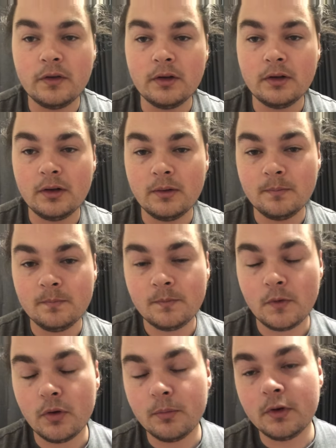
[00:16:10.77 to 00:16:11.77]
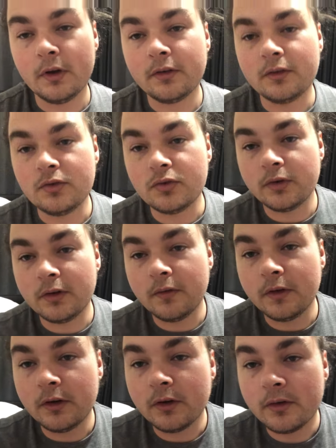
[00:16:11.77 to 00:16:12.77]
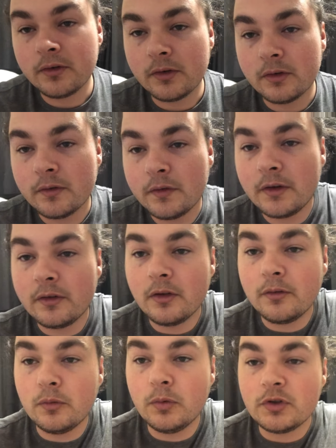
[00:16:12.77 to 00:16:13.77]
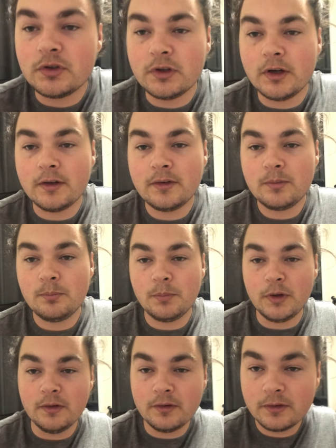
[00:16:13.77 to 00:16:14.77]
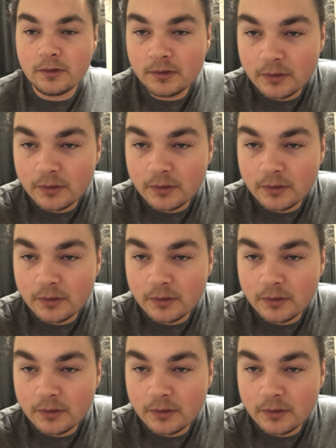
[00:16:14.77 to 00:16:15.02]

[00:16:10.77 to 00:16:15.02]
And um, hope you guys enjoyed the video. So thanks a lot for watching guys, peace.